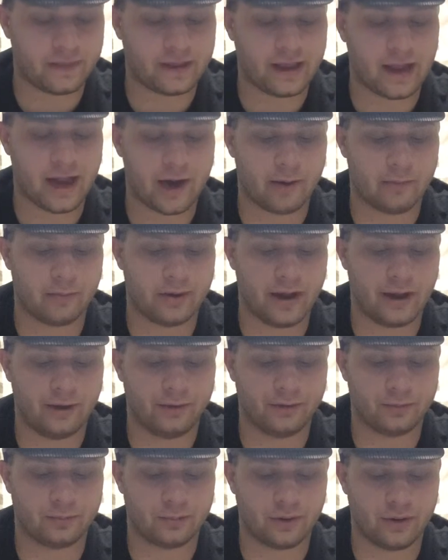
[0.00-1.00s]
Cameron
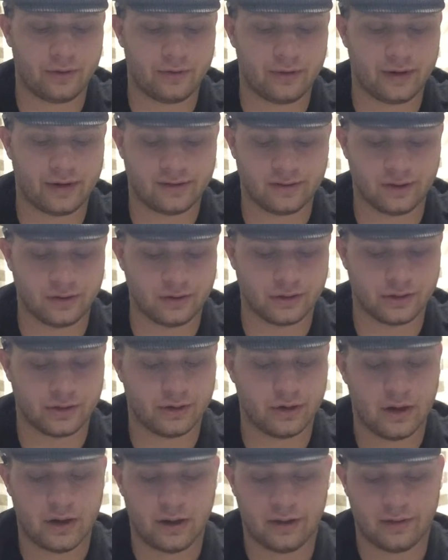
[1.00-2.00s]
elder brother gets
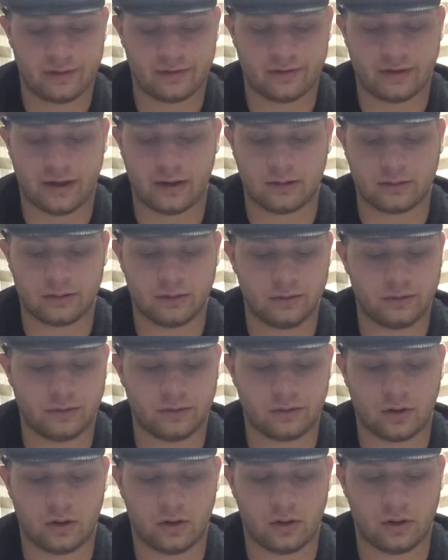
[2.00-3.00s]
injured. The South loses